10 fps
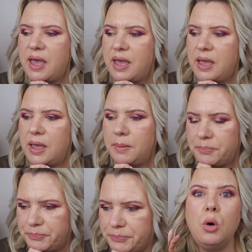
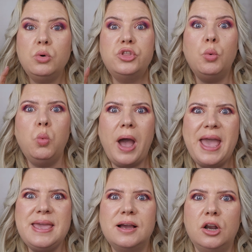um oh the
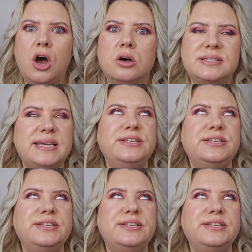Ouai gloss